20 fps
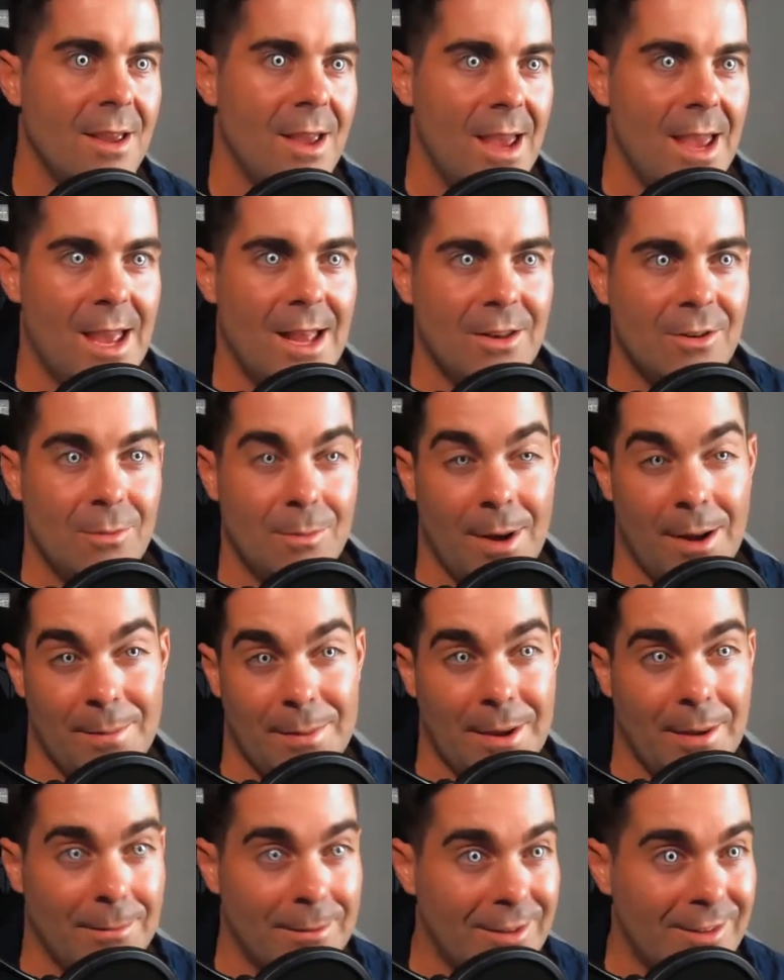And you might
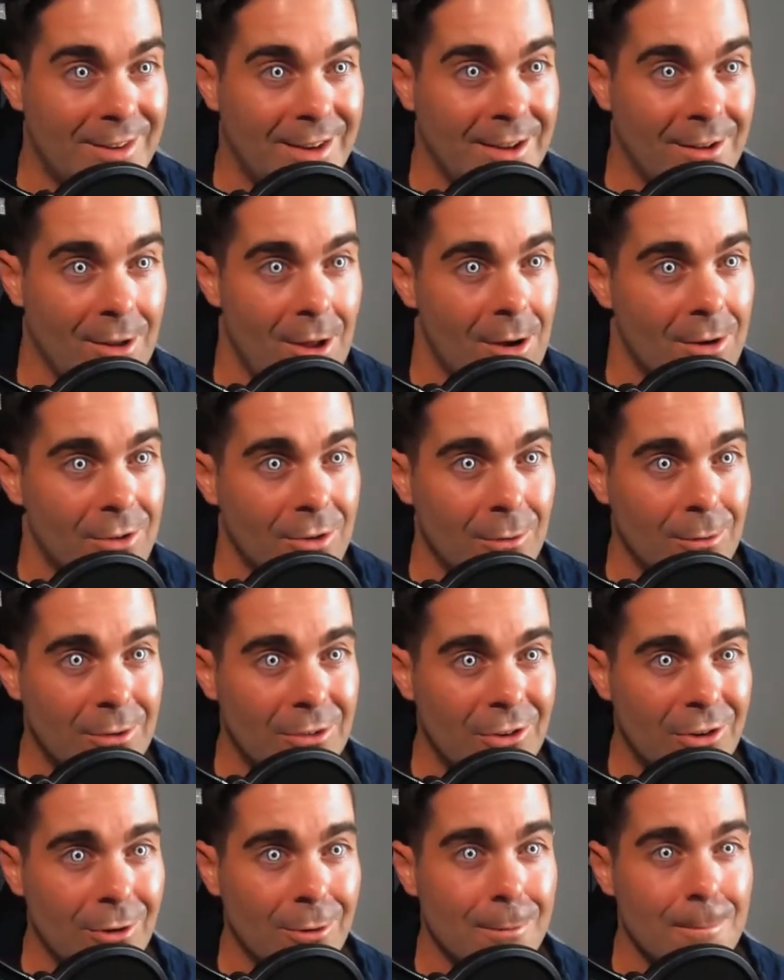be able to sing along to it
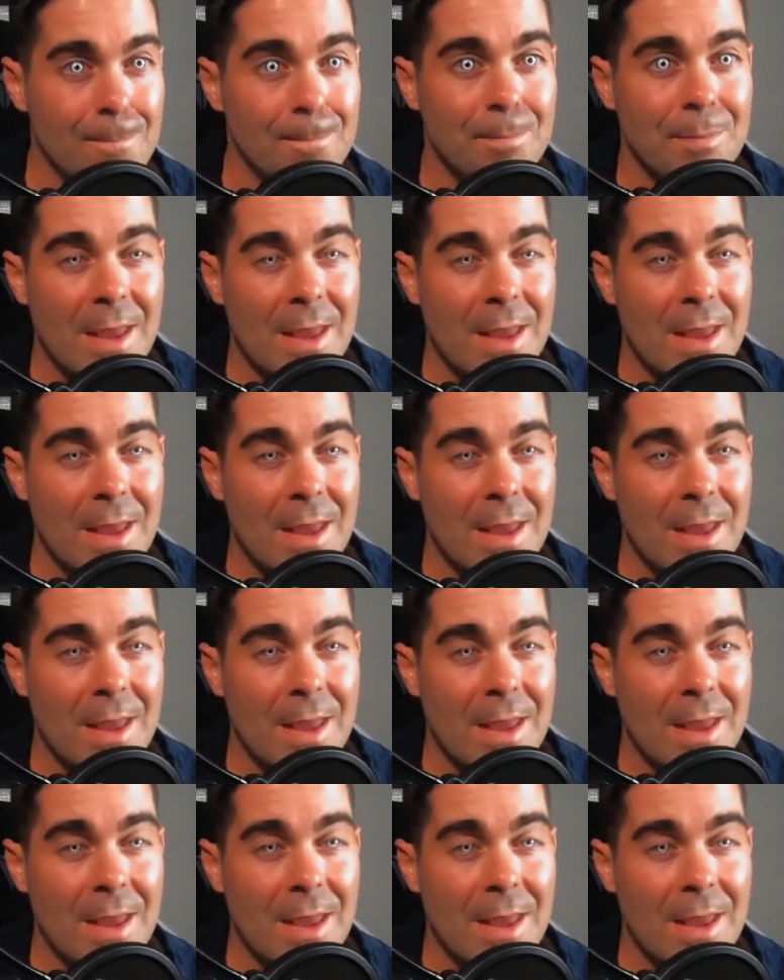too.